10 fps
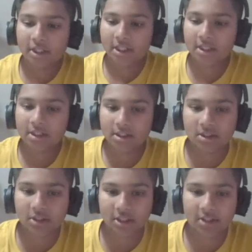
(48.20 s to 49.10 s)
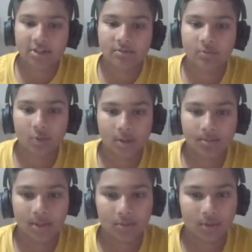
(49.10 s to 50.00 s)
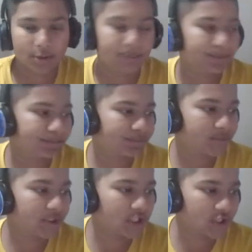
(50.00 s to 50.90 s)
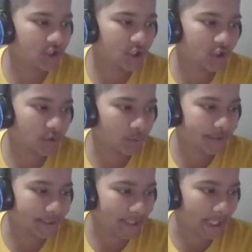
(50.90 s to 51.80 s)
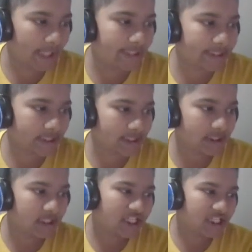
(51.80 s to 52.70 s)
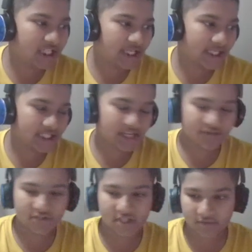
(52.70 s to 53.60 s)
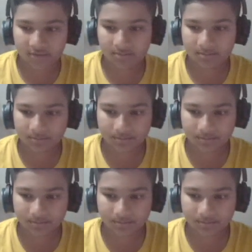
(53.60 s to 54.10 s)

Okay, now let's look at them one by one. Let's start with knight takes f7.